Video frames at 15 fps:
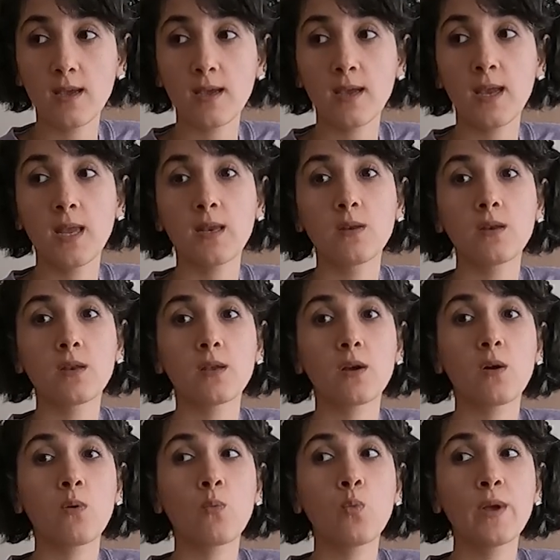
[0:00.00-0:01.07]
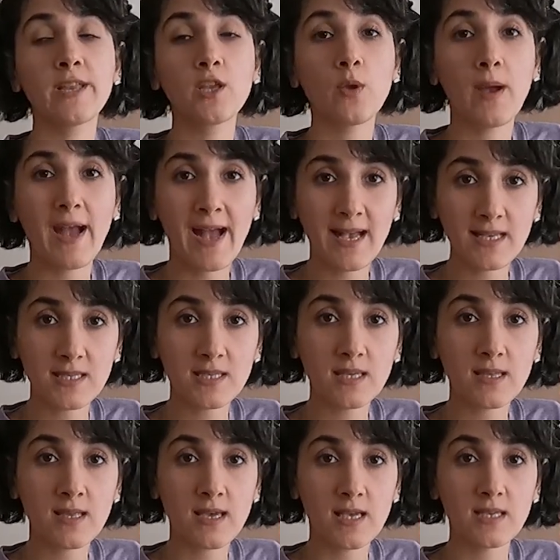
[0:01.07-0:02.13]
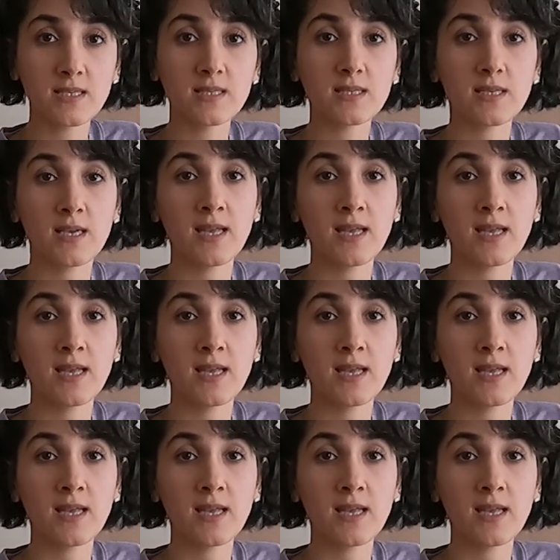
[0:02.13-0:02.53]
And when you ask this